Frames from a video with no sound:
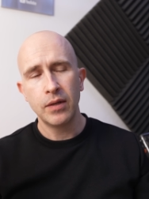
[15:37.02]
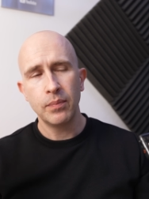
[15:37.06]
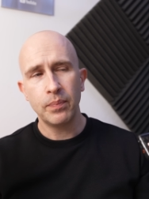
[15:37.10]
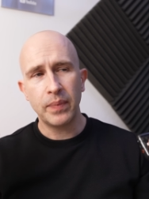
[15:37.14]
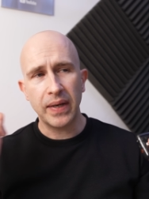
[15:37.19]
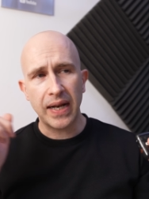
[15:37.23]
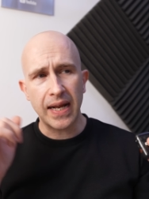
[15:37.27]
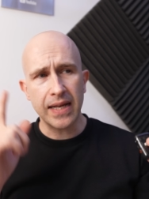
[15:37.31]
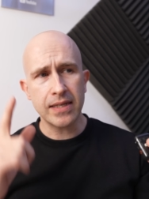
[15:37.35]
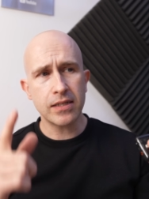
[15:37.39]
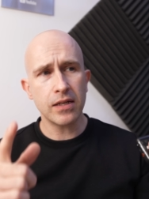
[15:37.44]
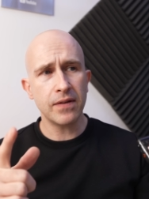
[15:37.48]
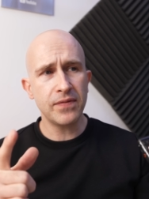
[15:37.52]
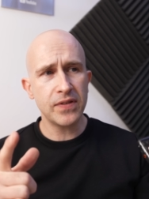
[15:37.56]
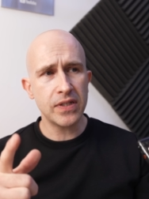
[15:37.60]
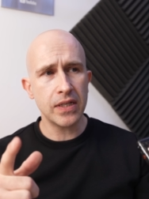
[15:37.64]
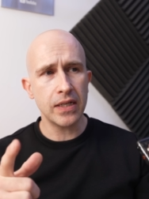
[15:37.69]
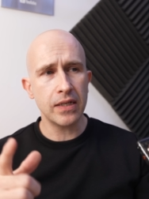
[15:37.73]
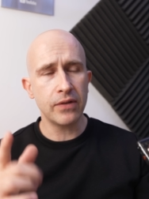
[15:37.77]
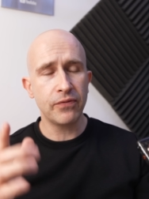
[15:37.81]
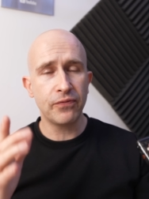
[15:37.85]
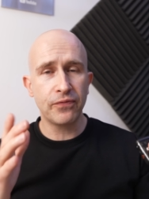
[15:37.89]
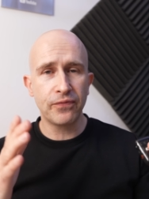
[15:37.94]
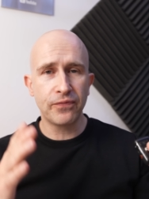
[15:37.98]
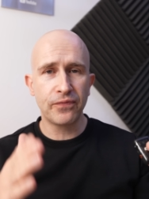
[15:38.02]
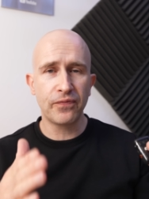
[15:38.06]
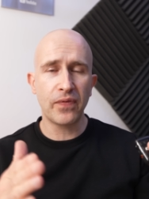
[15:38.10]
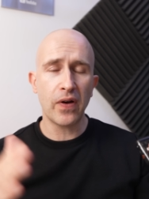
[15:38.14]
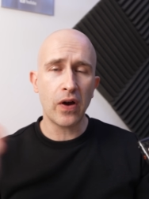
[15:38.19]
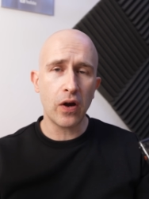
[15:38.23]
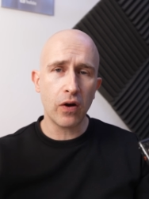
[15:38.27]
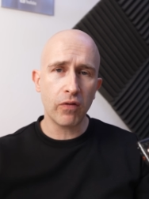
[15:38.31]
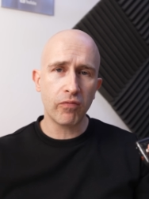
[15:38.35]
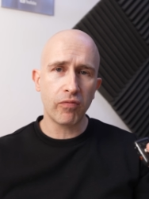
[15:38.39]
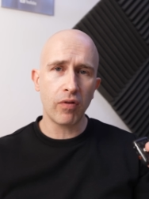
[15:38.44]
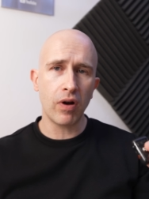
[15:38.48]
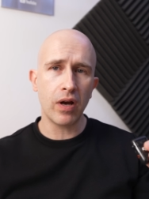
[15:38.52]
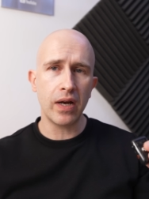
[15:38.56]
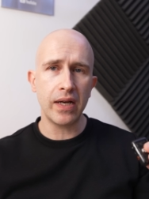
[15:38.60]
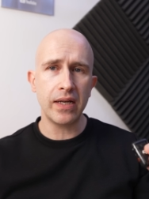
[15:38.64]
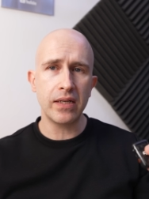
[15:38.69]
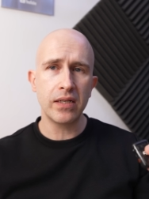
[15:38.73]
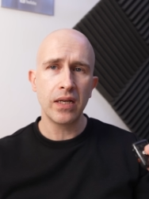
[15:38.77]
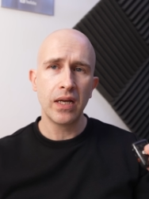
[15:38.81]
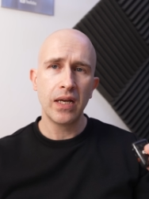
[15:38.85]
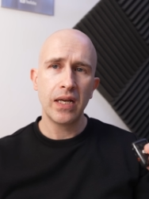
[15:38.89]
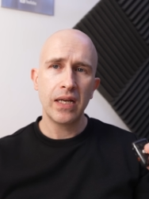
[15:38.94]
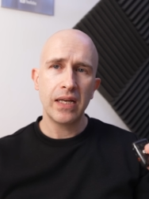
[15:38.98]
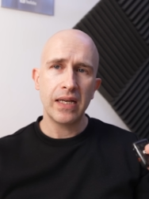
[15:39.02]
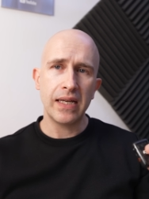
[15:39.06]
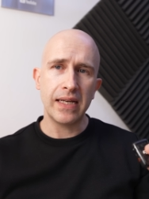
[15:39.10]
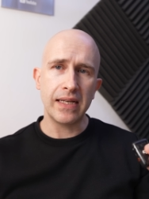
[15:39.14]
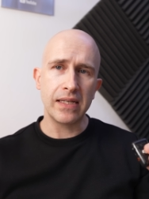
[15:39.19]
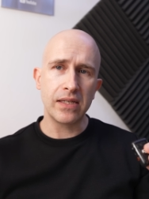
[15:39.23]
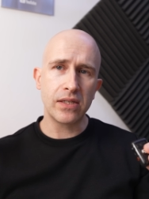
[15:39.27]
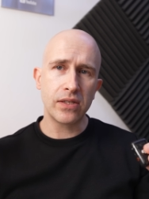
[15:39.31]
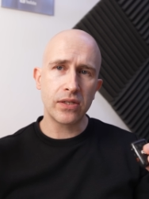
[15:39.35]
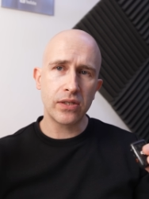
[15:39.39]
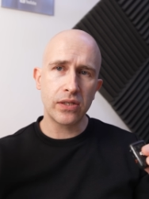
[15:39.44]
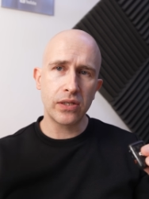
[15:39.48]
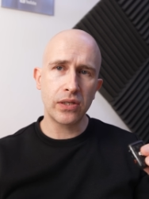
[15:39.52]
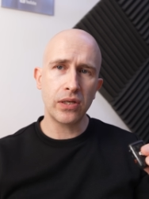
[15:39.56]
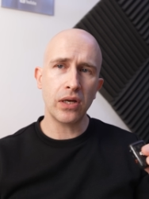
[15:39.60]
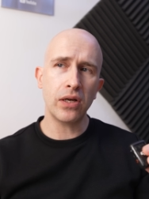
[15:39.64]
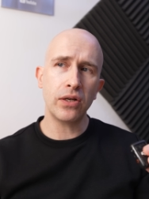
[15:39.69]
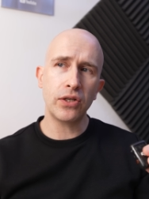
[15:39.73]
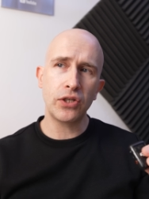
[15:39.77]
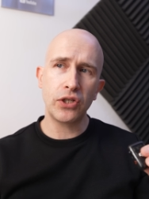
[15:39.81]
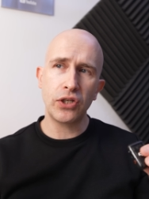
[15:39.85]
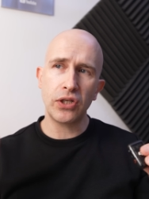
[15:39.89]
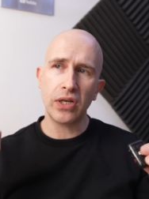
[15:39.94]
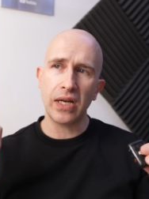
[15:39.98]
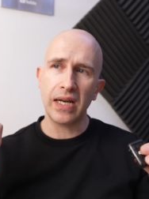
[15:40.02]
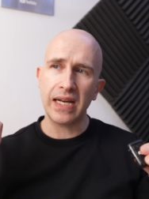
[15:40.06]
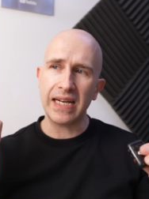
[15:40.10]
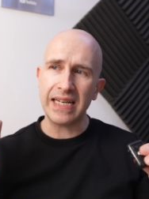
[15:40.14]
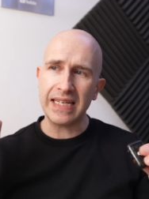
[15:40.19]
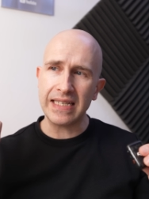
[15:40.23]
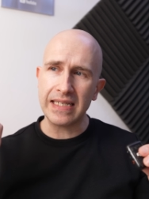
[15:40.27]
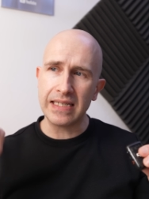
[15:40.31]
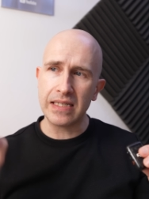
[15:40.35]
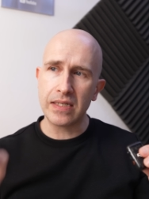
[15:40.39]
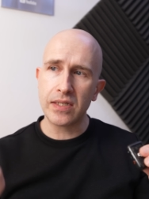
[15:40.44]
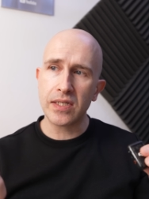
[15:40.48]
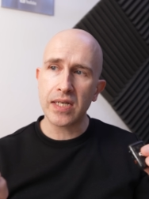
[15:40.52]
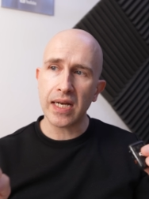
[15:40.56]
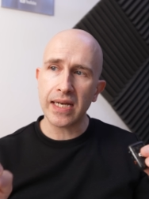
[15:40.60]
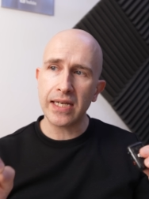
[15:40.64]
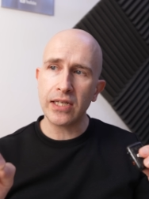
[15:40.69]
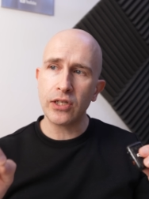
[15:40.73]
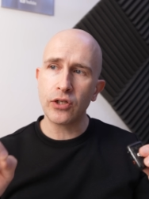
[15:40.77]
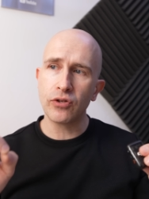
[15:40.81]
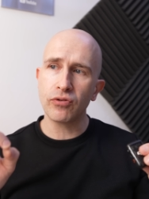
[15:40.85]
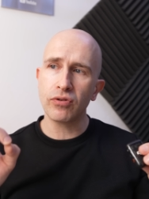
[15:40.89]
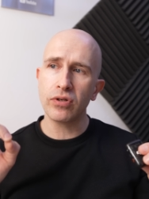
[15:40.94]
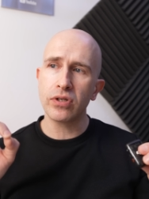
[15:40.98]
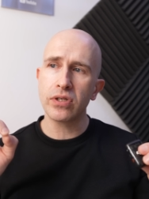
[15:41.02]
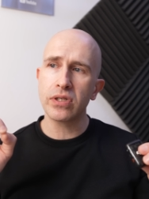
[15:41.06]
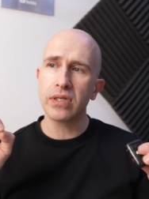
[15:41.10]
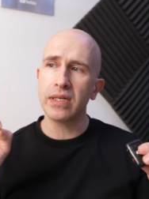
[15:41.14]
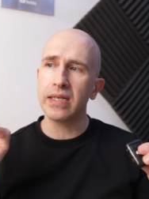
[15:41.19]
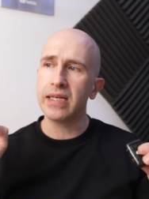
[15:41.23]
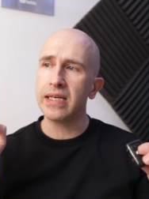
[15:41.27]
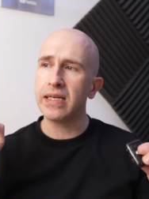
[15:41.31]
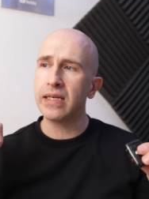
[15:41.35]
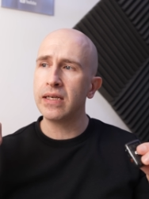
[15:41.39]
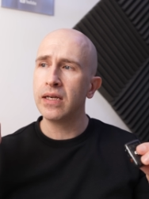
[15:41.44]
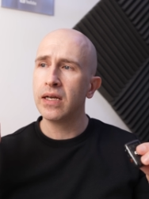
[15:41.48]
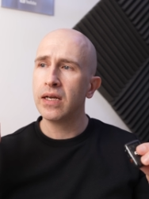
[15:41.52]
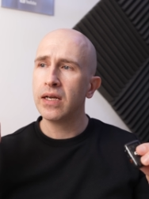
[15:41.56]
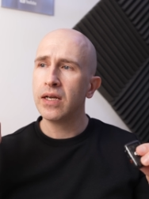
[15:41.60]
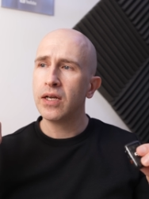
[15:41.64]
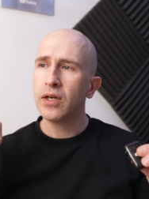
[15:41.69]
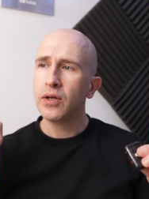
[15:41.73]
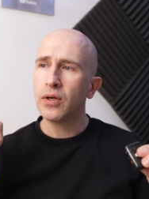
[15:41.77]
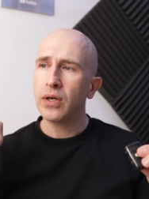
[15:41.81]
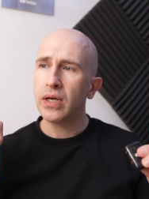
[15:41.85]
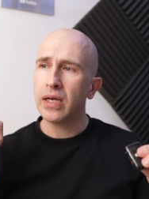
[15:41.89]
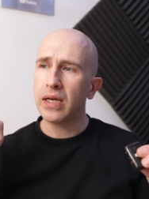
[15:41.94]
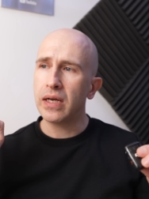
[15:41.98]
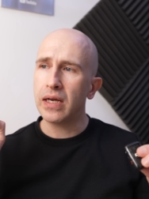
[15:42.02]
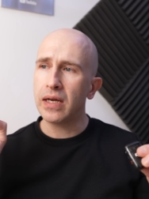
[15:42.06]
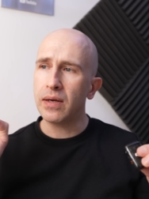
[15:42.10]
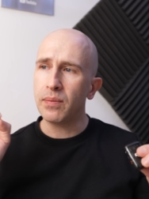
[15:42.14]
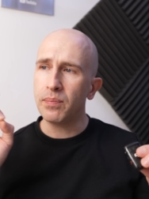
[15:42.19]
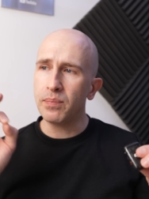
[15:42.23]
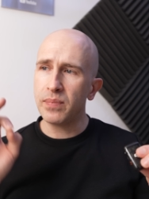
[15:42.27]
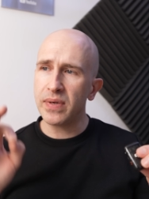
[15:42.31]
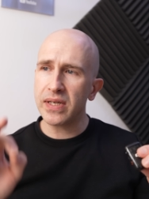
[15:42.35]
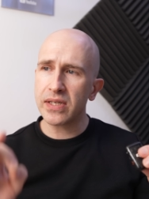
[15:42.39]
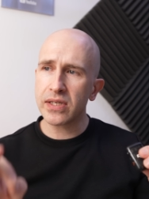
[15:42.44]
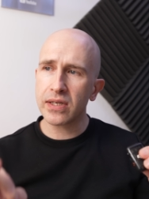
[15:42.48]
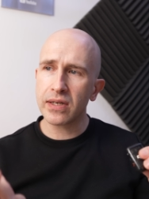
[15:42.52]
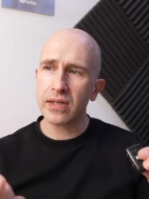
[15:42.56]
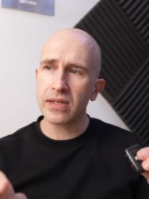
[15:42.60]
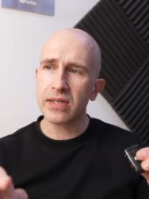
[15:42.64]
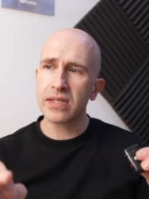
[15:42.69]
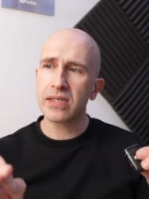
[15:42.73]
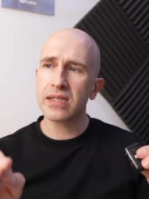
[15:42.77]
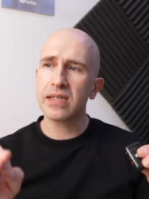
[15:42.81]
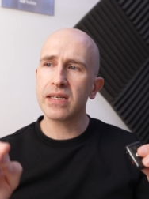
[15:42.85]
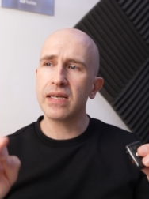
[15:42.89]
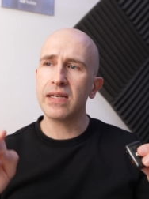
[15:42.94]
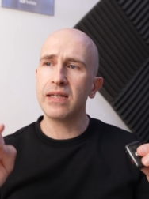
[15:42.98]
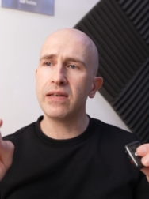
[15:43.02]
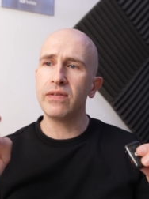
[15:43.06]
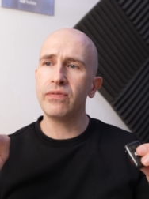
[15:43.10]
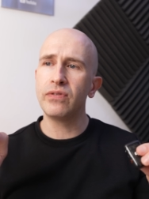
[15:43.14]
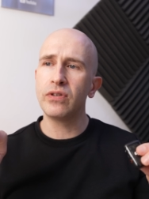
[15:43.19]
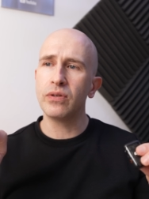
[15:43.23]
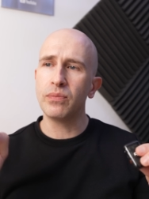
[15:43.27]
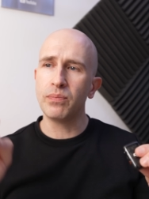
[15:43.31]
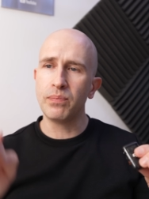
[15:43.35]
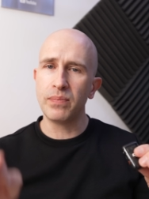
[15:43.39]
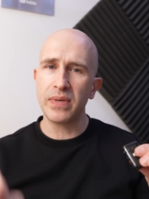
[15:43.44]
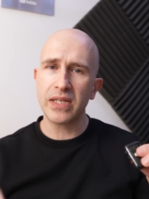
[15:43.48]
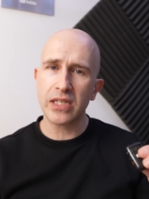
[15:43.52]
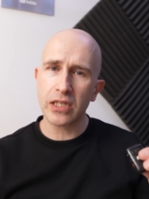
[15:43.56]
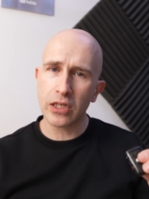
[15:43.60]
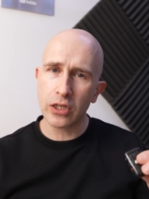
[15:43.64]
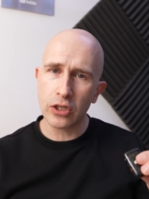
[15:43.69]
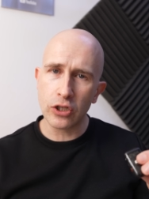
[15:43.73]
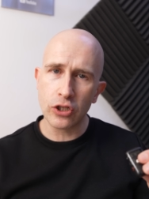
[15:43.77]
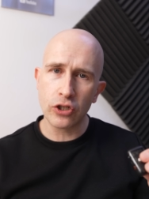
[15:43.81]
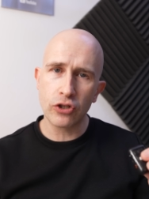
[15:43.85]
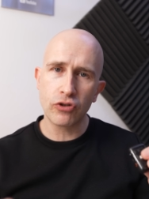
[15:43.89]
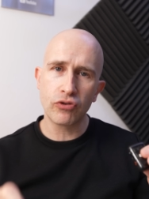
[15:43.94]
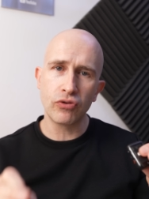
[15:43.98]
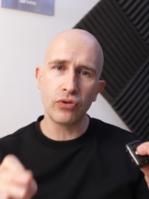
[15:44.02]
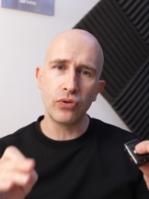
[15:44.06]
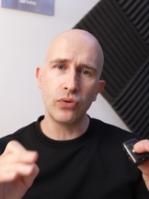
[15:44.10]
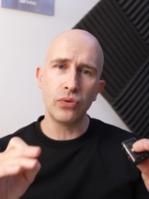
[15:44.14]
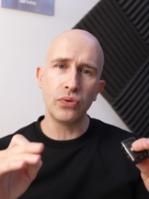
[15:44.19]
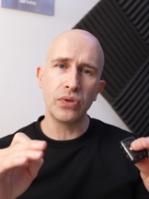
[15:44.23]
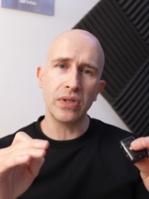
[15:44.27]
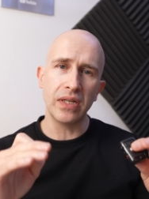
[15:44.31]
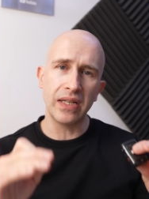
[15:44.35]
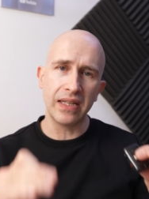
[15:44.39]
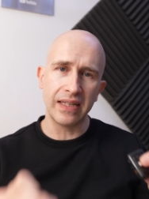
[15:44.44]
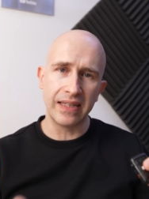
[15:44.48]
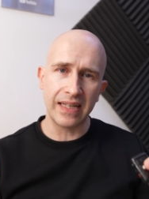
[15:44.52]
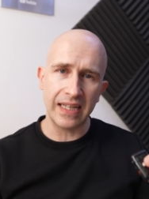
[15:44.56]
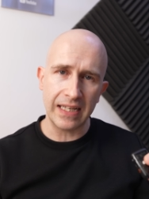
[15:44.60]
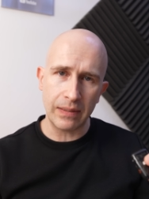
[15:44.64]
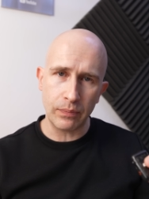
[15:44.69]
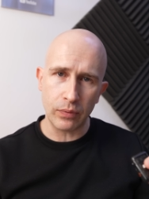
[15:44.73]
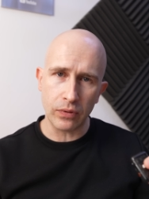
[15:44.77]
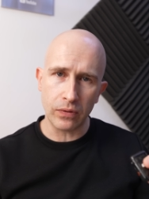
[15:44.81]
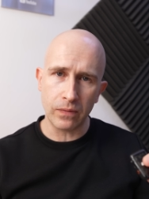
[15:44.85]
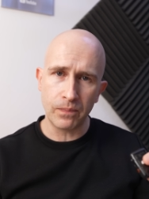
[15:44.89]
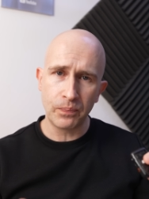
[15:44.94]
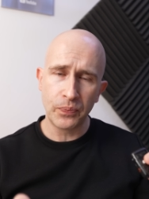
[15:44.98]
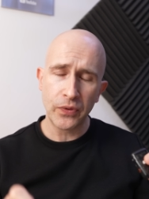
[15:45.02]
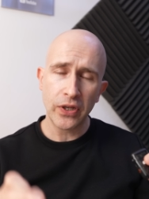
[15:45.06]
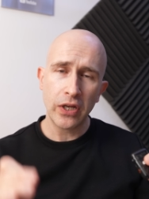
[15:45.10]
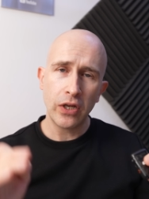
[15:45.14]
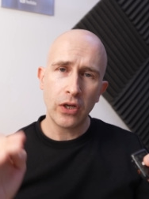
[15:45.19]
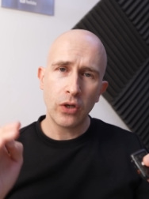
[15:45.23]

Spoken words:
But as I've said, far right is such a dangerously misconceived, misconstrued label.